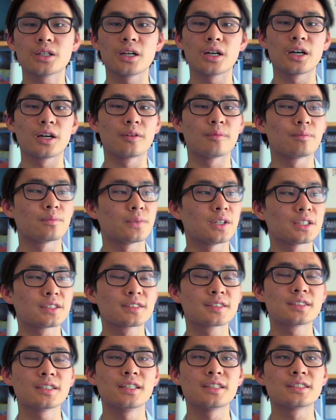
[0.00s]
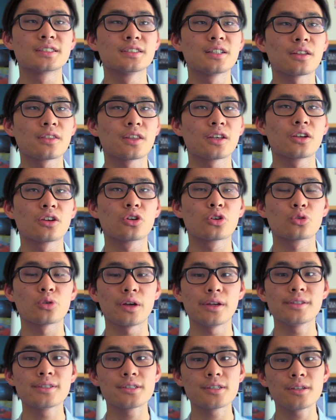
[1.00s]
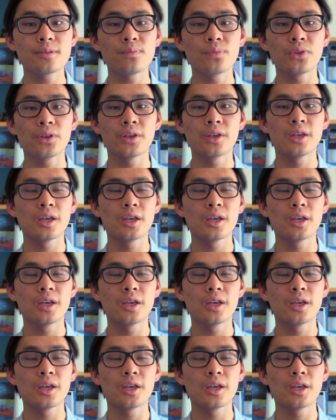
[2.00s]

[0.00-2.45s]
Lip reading: It's nothing crazy,